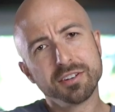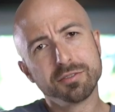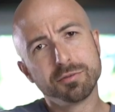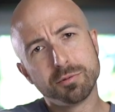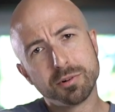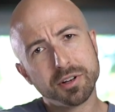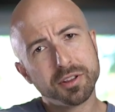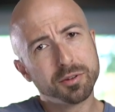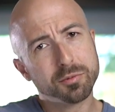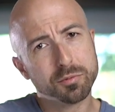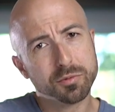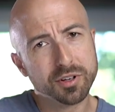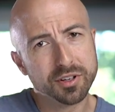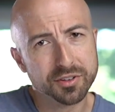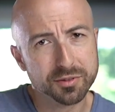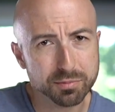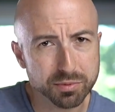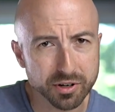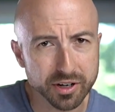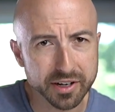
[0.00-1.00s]
if one of them
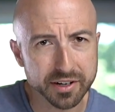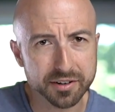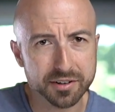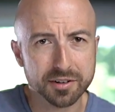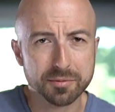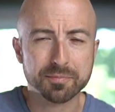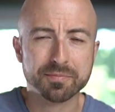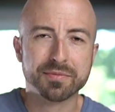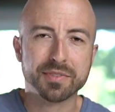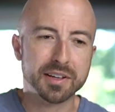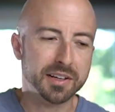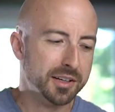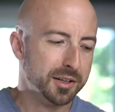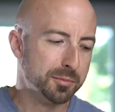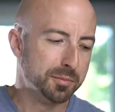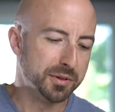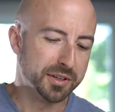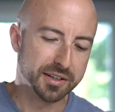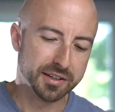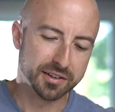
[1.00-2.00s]
was brighter,
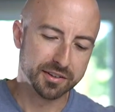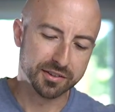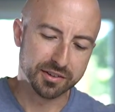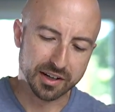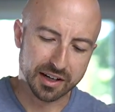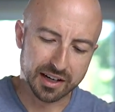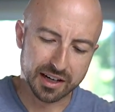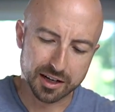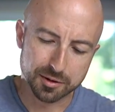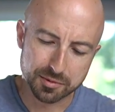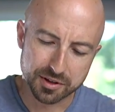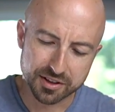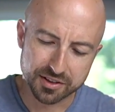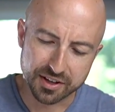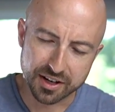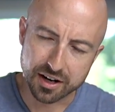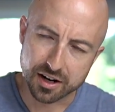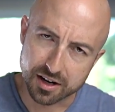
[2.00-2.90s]
because, I mean, they